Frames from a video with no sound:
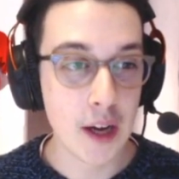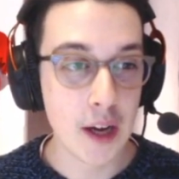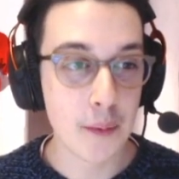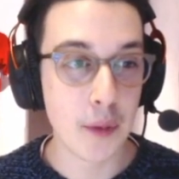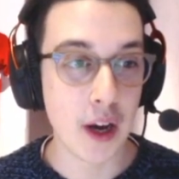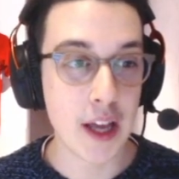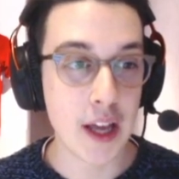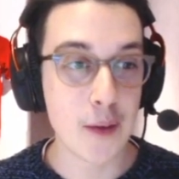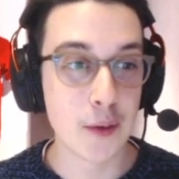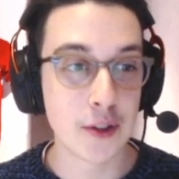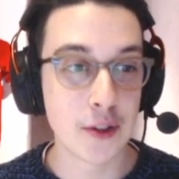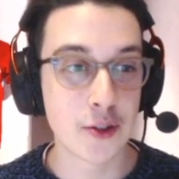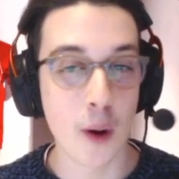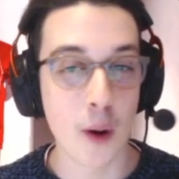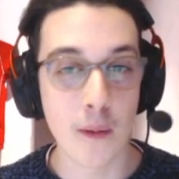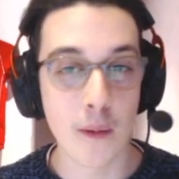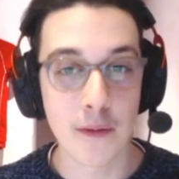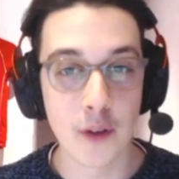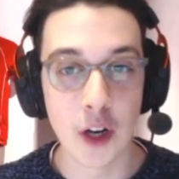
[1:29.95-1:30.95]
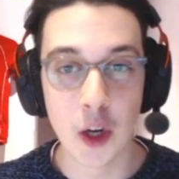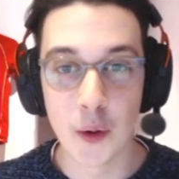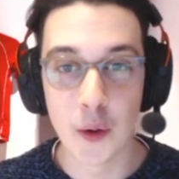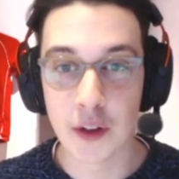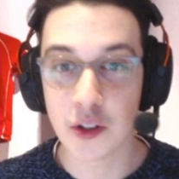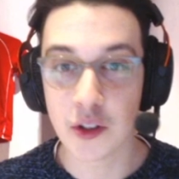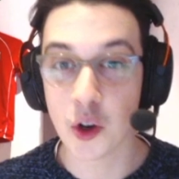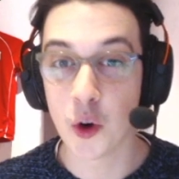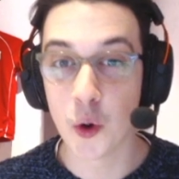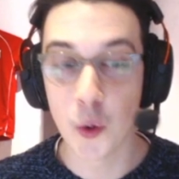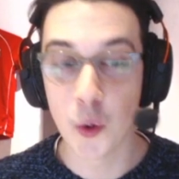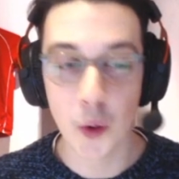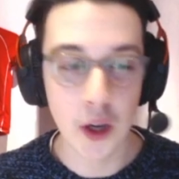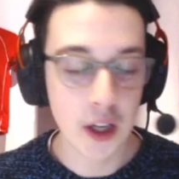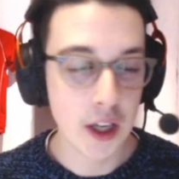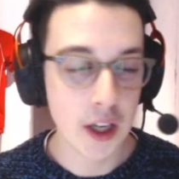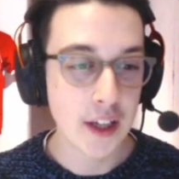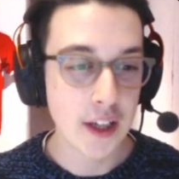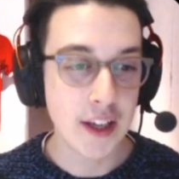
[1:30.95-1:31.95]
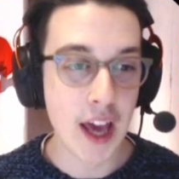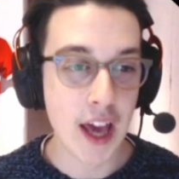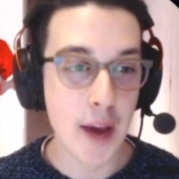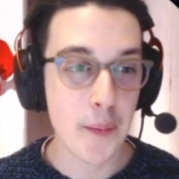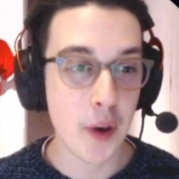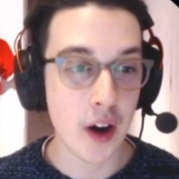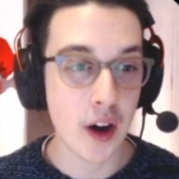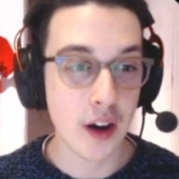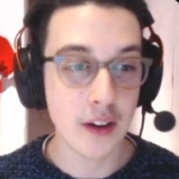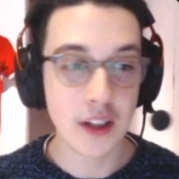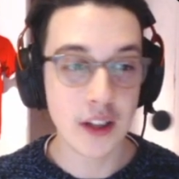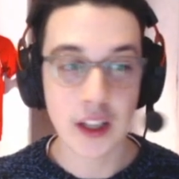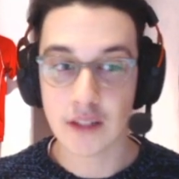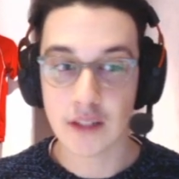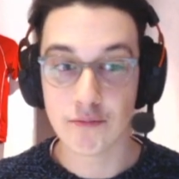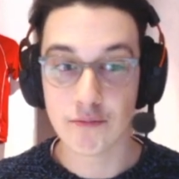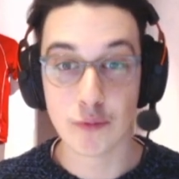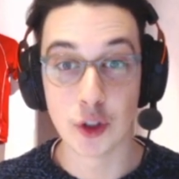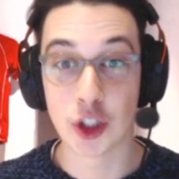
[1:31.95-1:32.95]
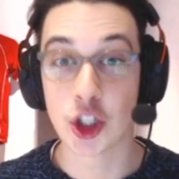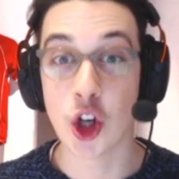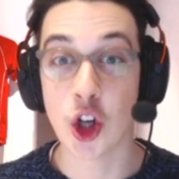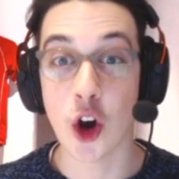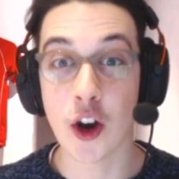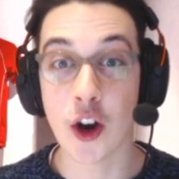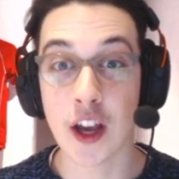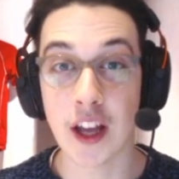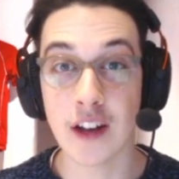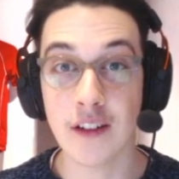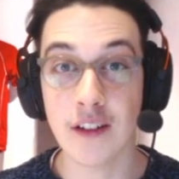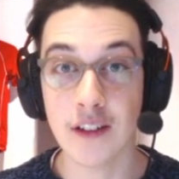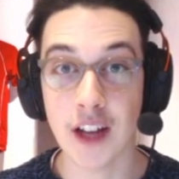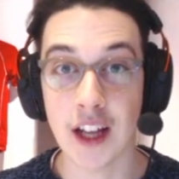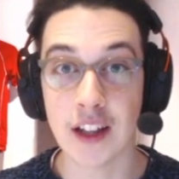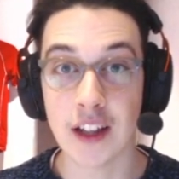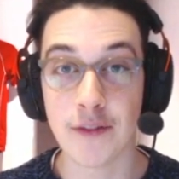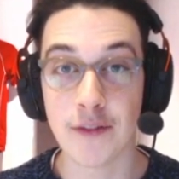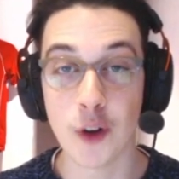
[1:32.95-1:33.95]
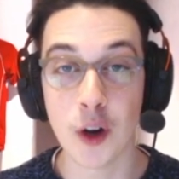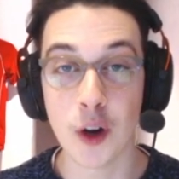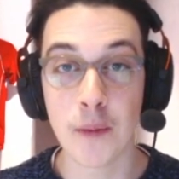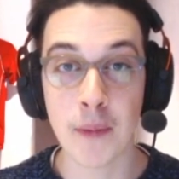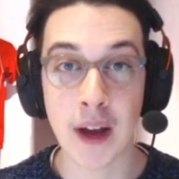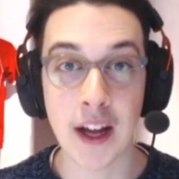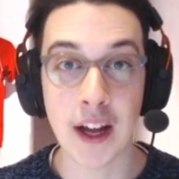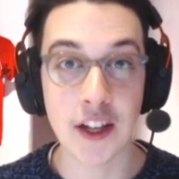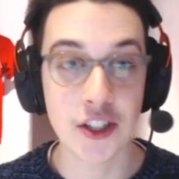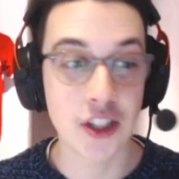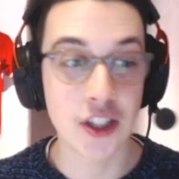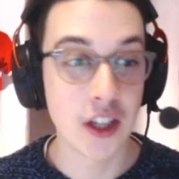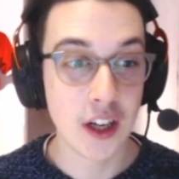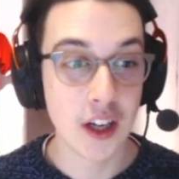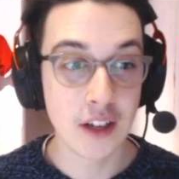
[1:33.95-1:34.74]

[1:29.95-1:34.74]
But he was dropped for Lewis Hall. Kepa was shocking in the Fulham match.